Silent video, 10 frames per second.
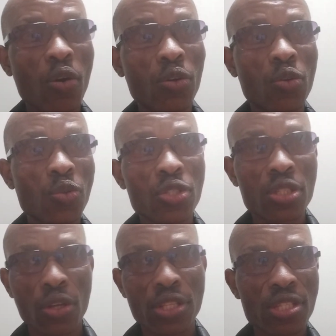all
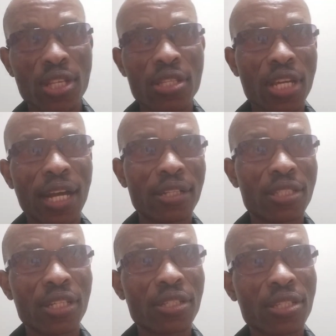those nonsensical
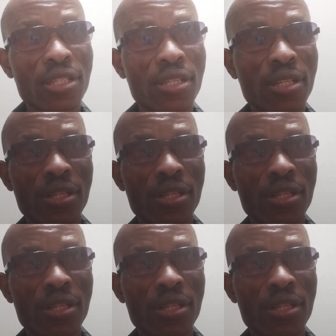deals.